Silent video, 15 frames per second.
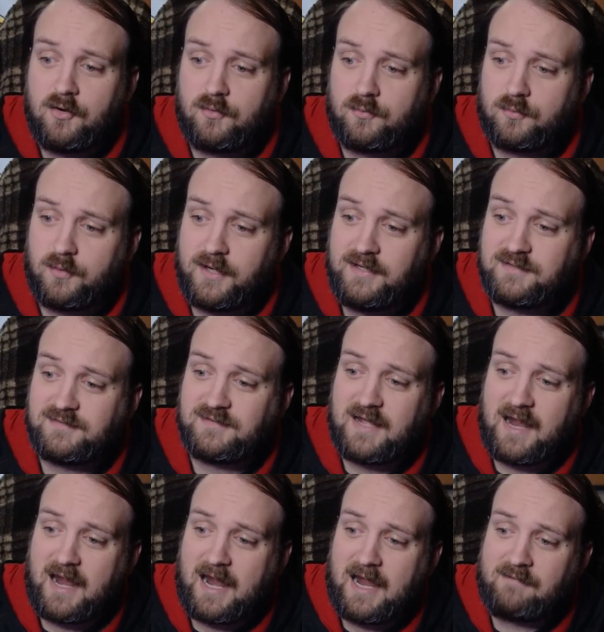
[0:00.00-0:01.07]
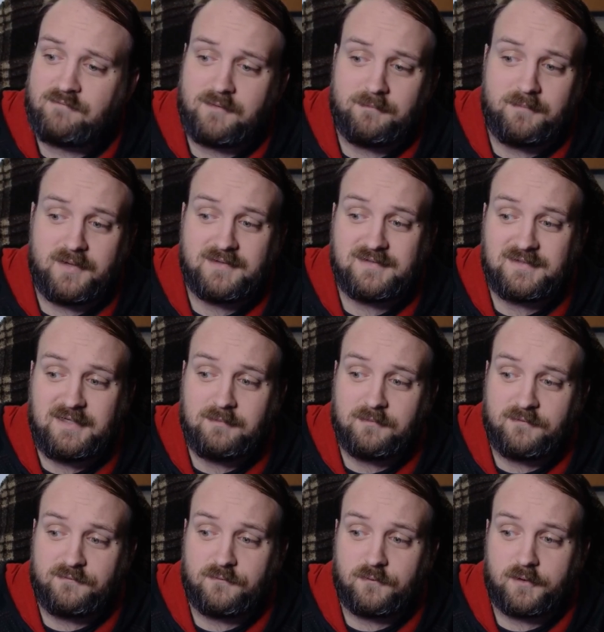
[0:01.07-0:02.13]
rates that haven't been seen
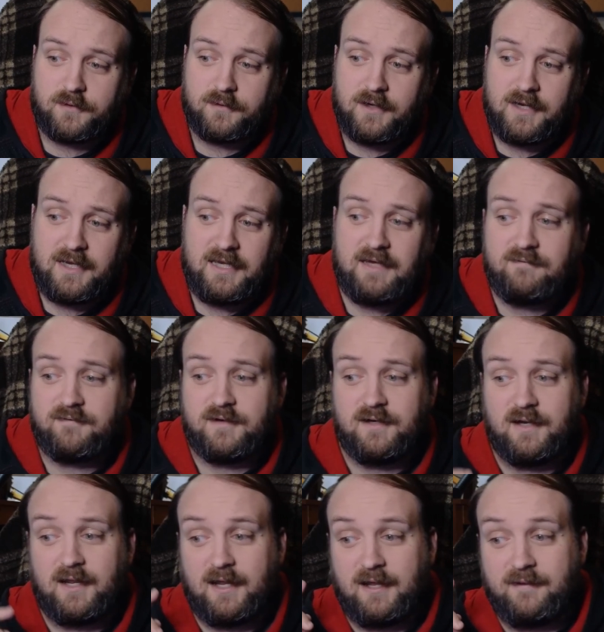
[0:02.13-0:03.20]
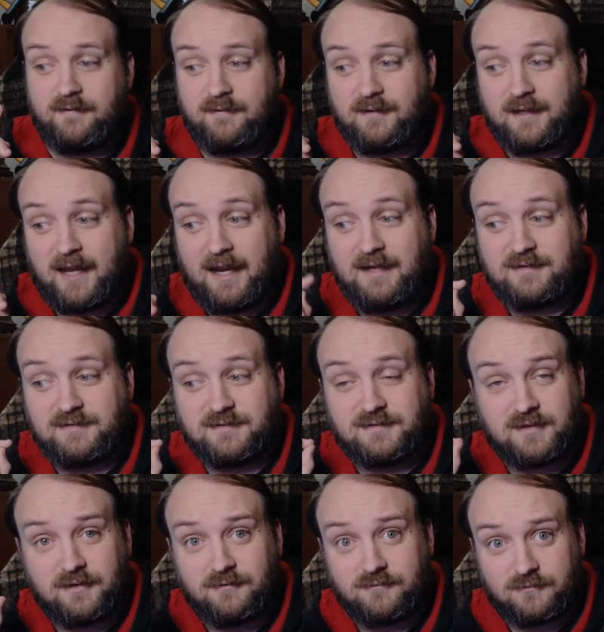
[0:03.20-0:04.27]
before, even in cases
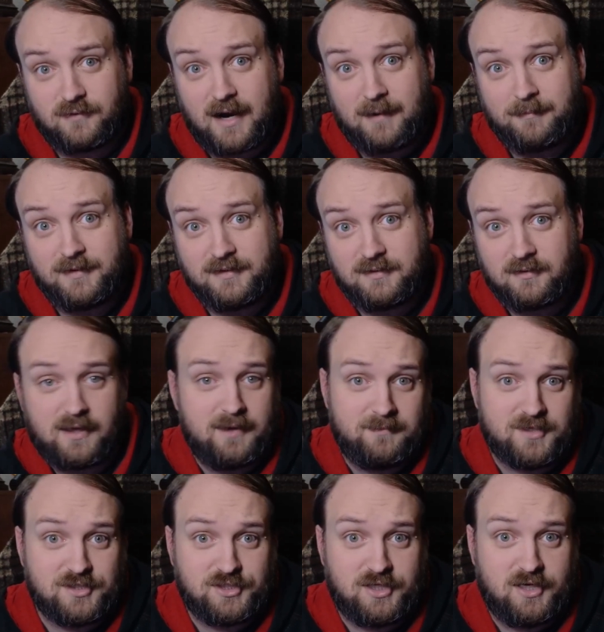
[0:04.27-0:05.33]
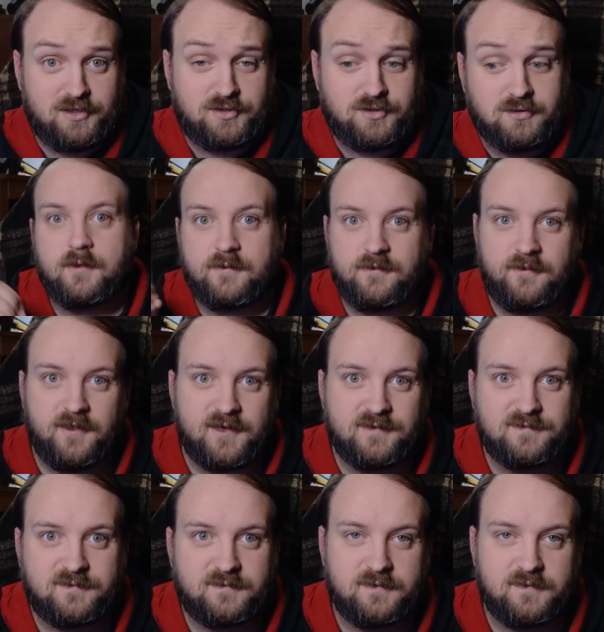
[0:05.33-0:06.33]
of rapid climate change. This